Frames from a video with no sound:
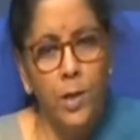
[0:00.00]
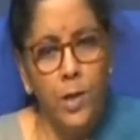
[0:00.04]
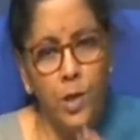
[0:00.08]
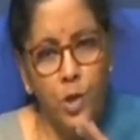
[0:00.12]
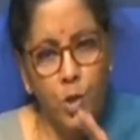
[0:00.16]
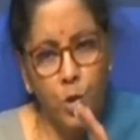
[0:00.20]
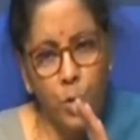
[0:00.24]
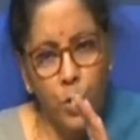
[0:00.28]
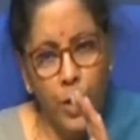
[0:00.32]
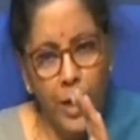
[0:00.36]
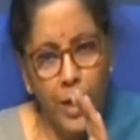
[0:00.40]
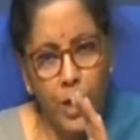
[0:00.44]

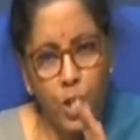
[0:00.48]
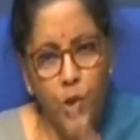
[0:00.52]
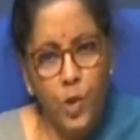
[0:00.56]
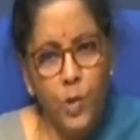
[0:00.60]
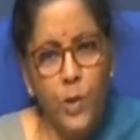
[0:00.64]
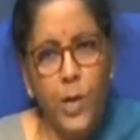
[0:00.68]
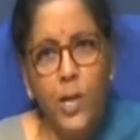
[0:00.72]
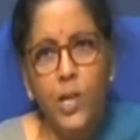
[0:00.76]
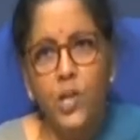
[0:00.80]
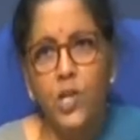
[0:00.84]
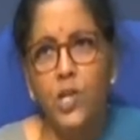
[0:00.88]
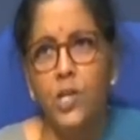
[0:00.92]
So the
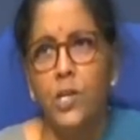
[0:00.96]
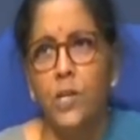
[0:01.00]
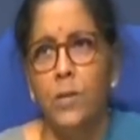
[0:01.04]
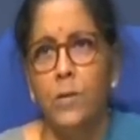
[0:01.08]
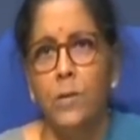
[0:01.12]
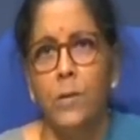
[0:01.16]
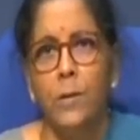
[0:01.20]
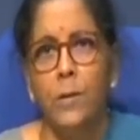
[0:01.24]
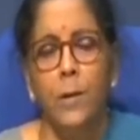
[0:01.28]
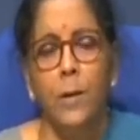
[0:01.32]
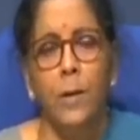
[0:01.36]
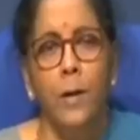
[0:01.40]

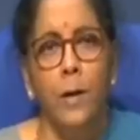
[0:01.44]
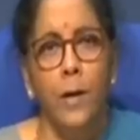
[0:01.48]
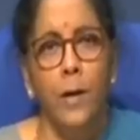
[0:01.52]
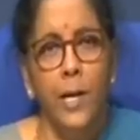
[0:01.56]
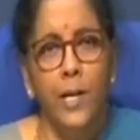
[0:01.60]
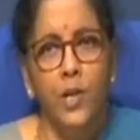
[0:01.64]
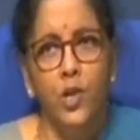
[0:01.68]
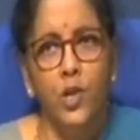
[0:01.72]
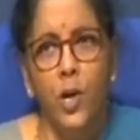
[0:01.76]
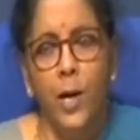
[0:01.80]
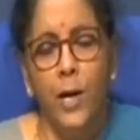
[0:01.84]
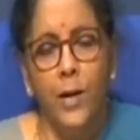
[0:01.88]
education,
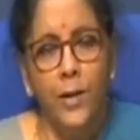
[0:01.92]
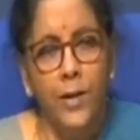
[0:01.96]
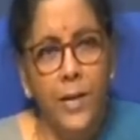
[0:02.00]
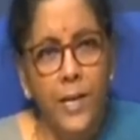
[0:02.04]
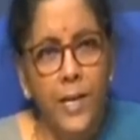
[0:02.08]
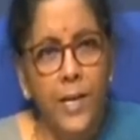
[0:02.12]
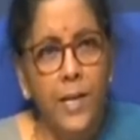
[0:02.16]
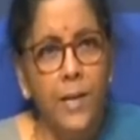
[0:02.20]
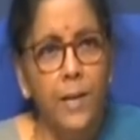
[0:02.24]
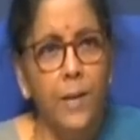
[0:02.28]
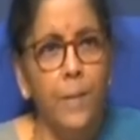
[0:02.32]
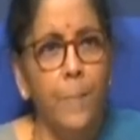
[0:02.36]

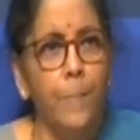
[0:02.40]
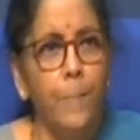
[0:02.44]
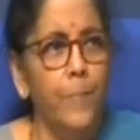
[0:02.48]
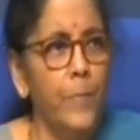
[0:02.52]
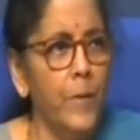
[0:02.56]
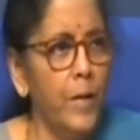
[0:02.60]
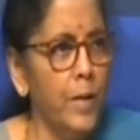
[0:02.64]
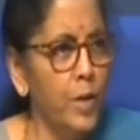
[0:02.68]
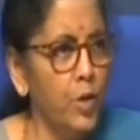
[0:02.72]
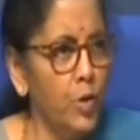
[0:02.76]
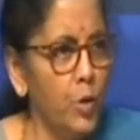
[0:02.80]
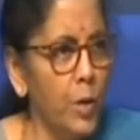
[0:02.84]
HRD,
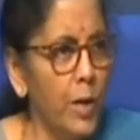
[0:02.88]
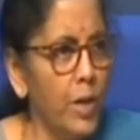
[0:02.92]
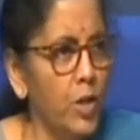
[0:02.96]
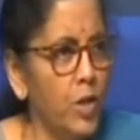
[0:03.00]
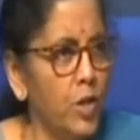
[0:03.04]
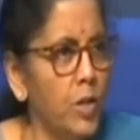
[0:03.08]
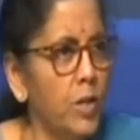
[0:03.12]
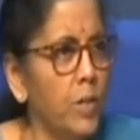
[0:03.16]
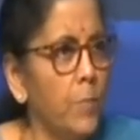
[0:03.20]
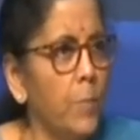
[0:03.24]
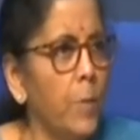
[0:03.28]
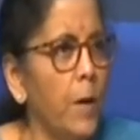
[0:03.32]
the
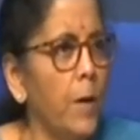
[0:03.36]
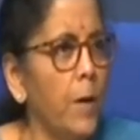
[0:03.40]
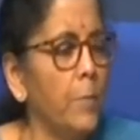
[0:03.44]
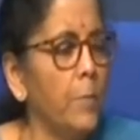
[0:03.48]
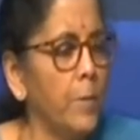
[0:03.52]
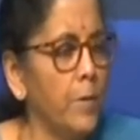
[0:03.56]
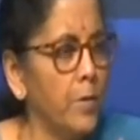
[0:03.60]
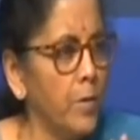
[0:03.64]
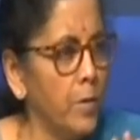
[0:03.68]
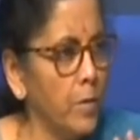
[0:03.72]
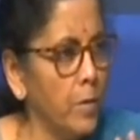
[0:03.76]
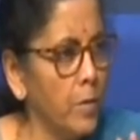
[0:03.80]
education
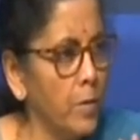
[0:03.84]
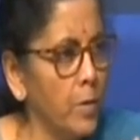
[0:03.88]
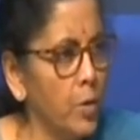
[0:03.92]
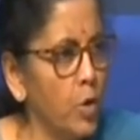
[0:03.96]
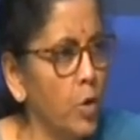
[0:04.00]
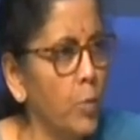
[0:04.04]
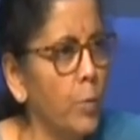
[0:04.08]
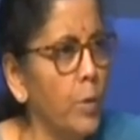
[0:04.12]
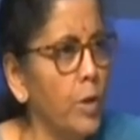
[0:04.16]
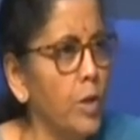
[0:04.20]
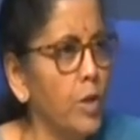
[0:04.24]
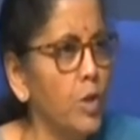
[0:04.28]
department, the
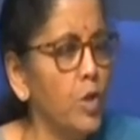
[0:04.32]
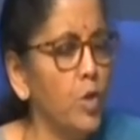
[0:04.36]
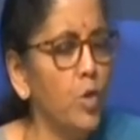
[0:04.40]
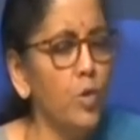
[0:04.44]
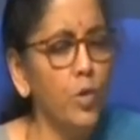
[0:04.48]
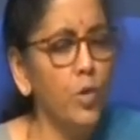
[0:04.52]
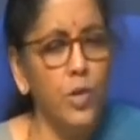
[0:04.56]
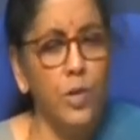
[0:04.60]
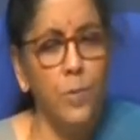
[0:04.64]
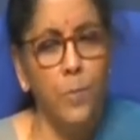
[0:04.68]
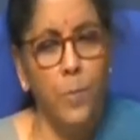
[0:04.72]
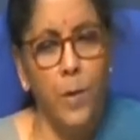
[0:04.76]
human
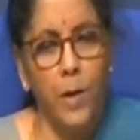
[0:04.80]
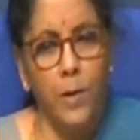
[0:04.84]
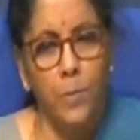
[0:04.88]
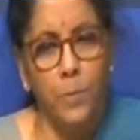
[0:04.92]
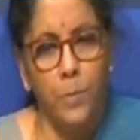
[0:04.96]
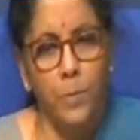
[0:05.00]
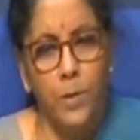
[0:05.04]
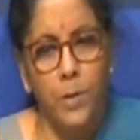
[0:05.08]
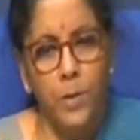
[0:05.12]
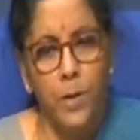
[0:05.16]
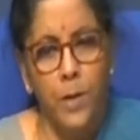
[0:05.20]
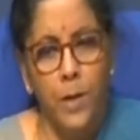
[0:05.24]
resource
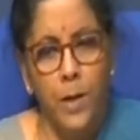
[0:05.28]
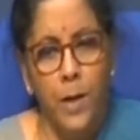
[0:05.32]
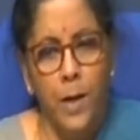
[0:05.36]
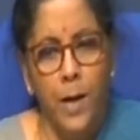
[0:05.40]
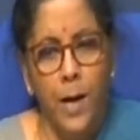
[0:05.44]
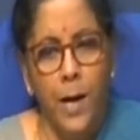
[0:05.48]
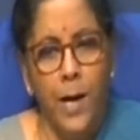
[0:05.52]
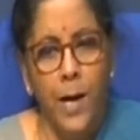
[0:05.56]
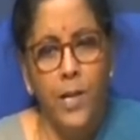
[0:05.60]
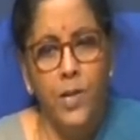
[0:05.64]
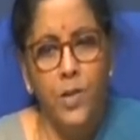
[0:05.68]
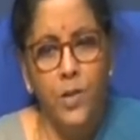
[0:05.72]
department
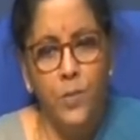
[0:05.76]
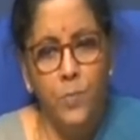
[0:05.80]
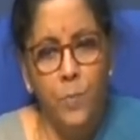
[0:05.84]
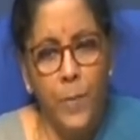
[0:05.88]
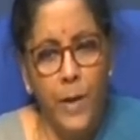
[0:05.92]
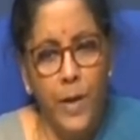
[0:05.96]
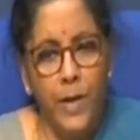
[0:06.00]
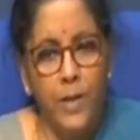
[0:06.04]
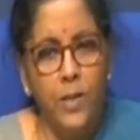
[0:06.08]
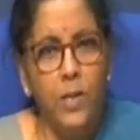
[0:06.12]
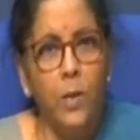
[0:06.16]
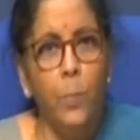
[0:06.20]
has
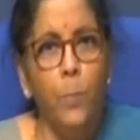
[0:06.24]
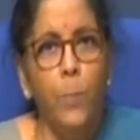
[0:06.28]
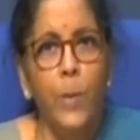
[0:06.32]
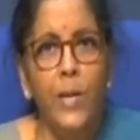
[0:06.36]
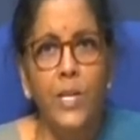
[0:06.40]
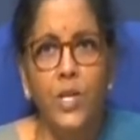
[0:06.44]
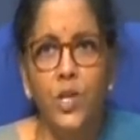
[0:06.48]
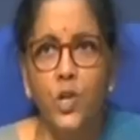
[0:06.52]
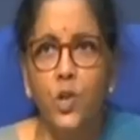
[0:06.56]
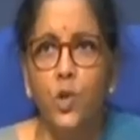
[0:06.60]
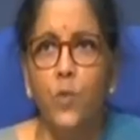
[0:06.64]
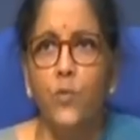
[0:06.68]
made the
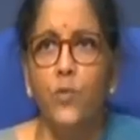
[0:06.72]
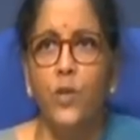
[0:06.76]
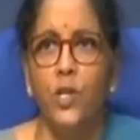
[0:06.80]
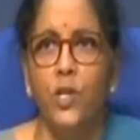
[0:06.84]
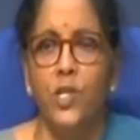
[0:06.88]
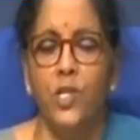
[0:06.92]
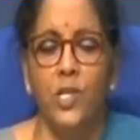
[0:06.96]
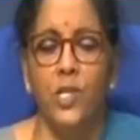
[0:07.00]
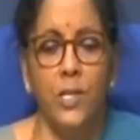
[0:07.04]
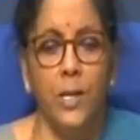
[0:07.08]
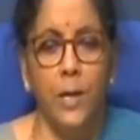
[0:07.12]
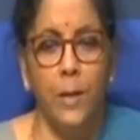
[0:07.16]
best of
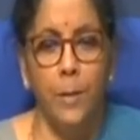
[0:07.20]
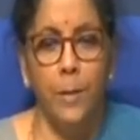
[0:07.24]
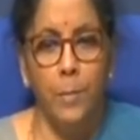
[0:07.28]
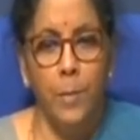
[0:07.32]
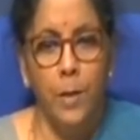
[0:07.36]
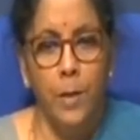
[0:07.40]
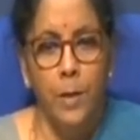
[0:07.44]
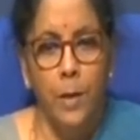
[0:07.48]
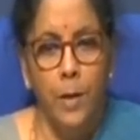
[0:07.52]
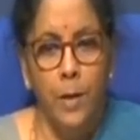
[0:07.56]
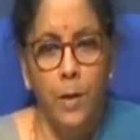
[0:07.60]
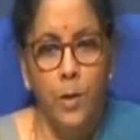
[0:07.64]
this time
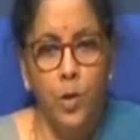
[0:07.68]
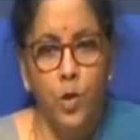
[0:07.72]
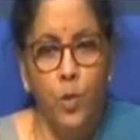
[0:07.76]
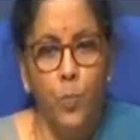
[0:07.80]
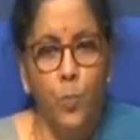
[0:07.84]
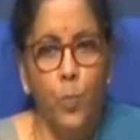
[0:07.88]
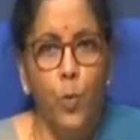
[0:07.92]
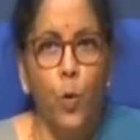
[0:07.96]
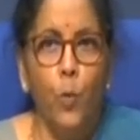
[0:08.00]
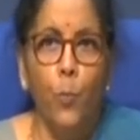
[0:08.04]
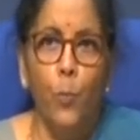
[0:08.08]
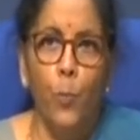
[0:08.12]
to
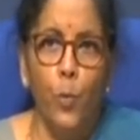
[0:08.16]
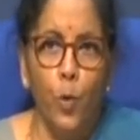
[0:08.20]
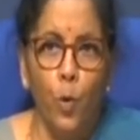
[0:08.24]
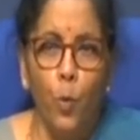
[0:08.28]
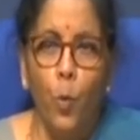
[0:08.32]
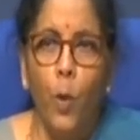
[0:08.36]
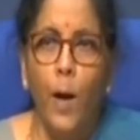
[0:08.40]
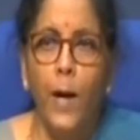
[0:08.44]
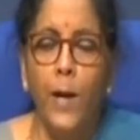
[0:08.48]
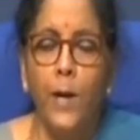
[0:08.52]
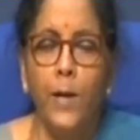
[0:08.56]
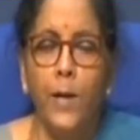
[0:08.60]

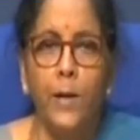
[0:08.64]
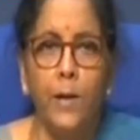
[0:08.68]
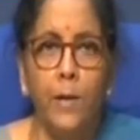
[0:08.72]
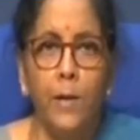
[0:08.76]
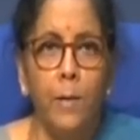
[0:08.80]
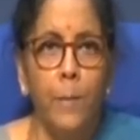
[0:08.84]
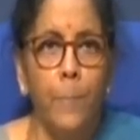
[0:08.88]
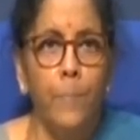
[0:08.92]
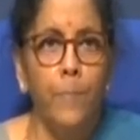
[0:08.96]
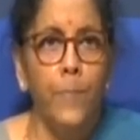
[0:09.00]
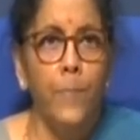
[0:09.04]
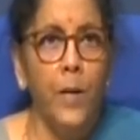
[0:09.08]
provide
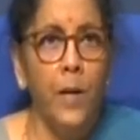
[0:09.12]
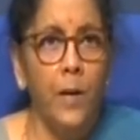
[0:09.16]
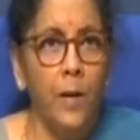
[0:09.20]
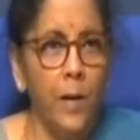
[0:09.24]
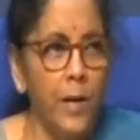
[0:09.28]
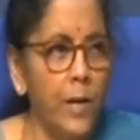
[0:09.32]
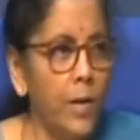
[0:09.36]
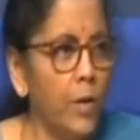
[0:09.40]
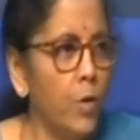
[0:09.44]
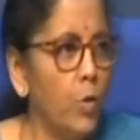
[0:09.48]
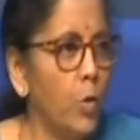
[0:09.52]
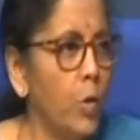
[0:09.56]

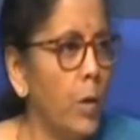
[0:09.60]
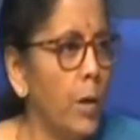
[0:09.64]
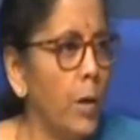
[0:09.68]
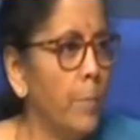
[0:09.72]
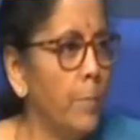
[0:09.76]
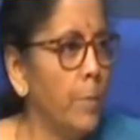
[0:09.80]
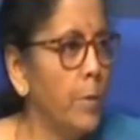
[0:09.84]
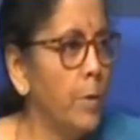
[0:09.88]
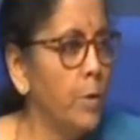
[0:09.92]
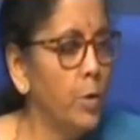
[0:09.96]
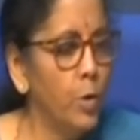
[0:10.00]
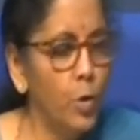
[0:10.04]

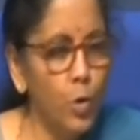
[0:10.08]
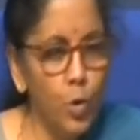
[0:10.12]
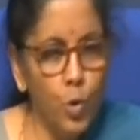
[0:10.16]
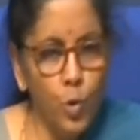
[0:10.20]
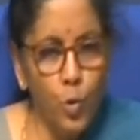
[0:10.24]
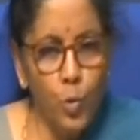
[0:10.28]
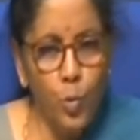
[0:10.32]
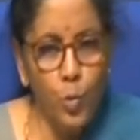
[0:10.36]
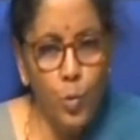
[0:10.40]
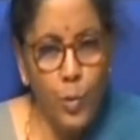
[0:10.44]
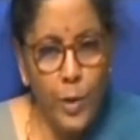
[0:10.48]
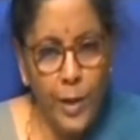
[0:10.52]
curriculum
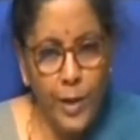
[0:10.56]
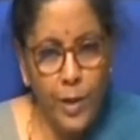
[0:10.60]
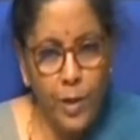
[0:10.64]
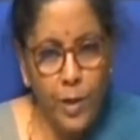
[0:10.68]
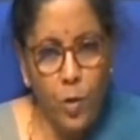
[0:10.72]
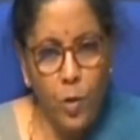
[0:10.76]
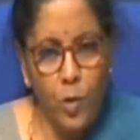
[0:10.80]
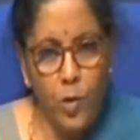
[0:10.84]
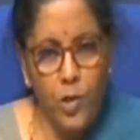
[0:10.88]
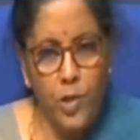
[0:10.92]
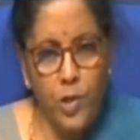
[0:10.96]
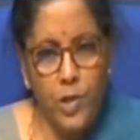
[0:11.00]
through
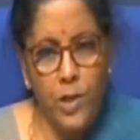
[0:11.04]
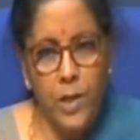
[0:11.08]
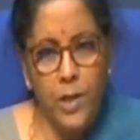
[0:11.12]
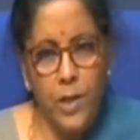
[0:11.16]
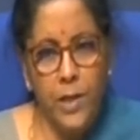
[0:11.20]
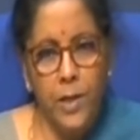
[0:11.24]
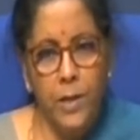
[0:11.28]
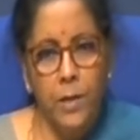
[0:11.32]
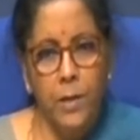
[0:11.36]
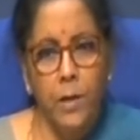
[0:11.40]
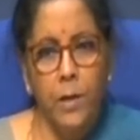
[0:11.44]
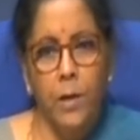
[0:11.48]

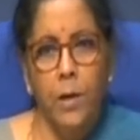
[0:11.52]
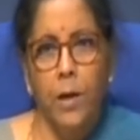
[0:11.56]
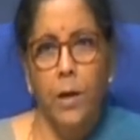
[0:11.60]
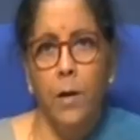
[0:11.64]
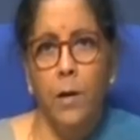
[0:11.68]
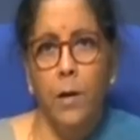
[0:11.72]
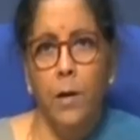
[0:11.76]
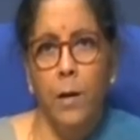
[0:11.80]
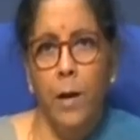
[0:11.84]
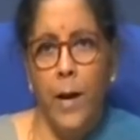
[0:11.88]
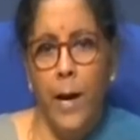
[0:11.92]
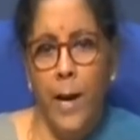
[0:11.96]
technologically
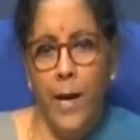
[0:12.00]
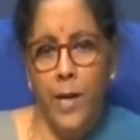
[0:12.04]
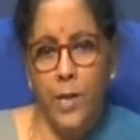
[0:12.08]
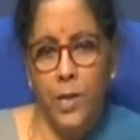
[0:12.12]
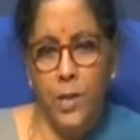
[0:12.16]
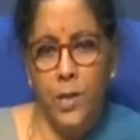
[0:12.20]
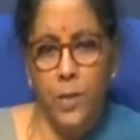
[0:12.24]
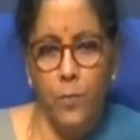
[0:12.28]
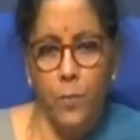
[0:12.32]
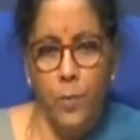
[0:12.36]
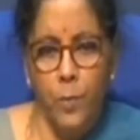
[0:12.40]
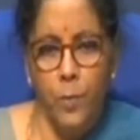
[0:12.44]

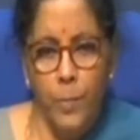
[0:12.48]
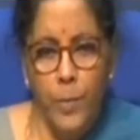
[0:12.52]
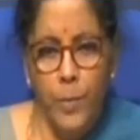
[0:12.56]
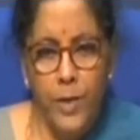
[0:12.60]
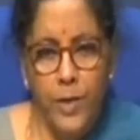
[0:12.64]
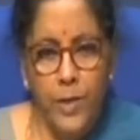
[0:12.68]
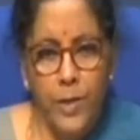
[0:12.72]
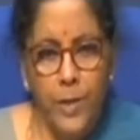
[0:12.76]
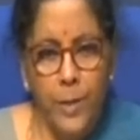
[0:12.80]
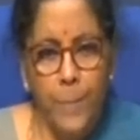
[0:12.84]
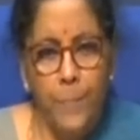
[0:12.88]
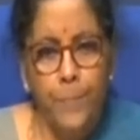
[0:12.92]
active
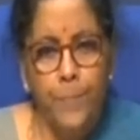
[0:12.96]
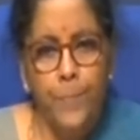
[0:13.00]
media.